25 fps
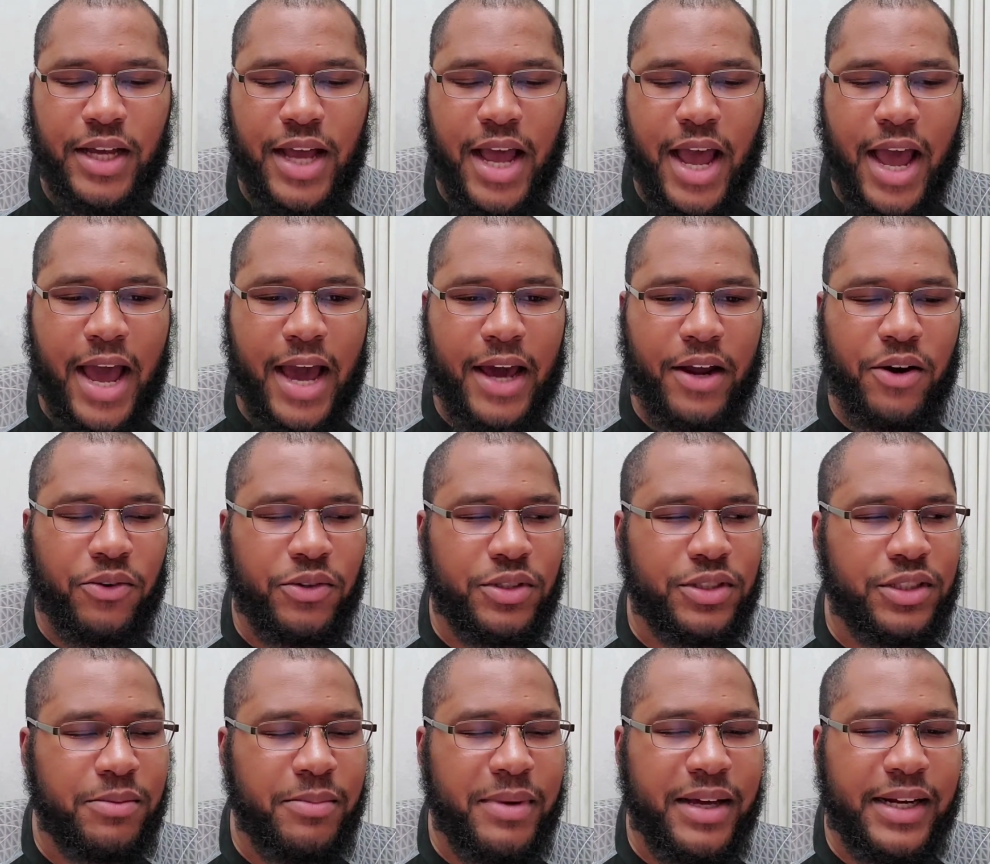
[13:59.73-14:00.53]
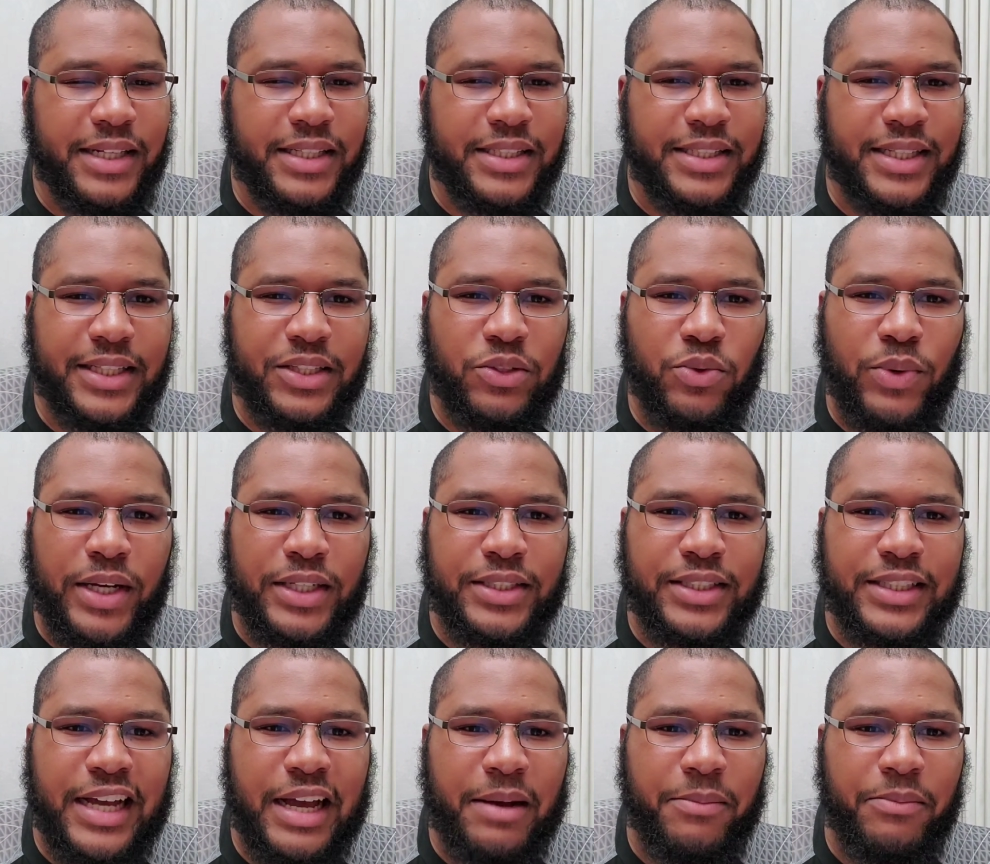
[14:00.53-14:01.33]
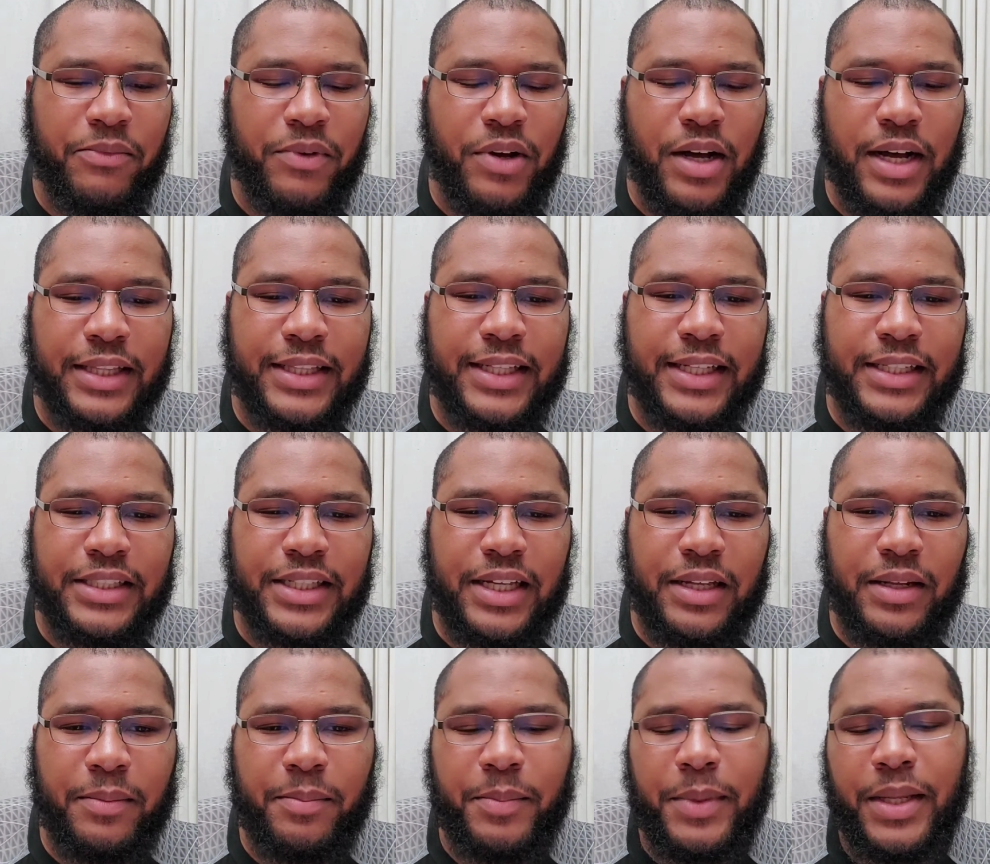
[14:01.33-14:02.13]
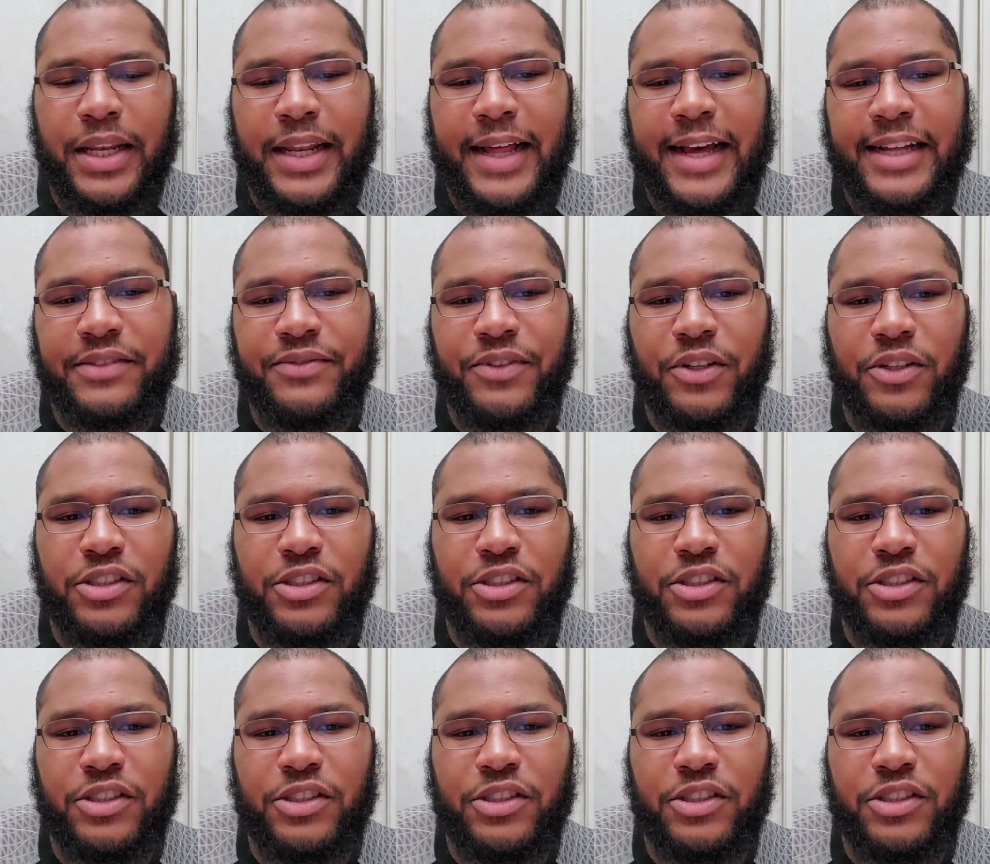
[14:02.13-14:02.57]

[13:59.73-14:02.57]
I don't. Somebody said, "Do I shop?" I think in the last